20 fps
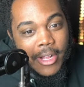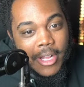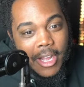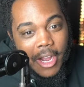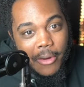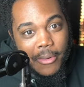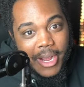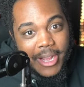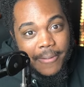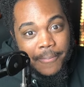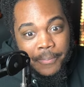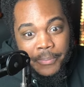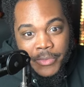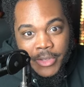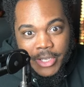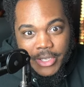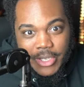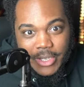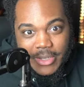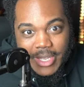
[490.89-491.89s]
All right,
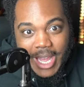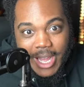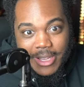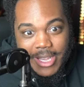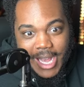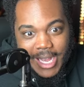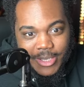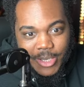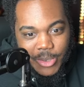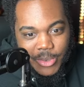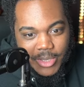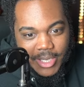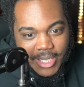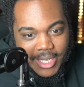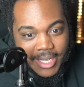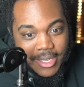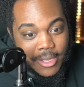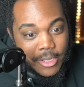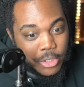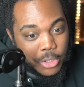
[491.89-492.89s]
so now Yasuho's
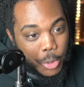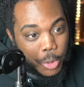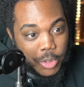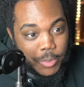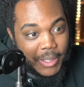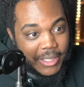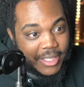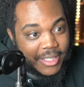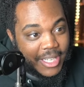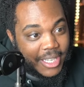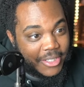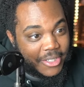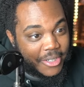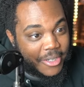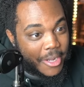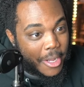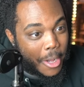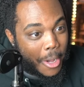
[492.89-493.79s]
looking. Toru's about to touch her.